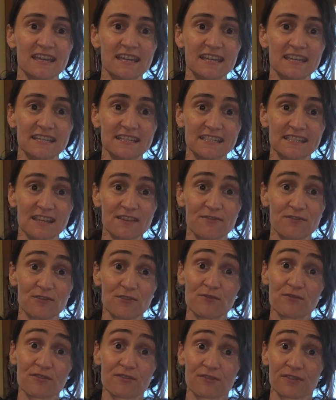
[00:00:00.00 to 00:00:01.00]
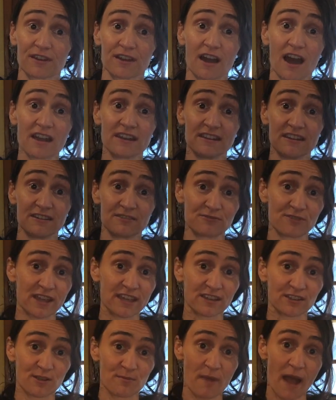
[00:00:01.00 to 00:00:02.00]
is if you've gotten an
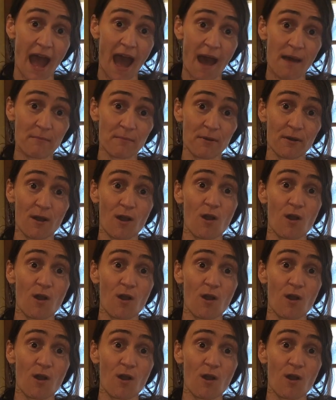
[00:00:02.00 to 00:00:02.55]
irregular PAP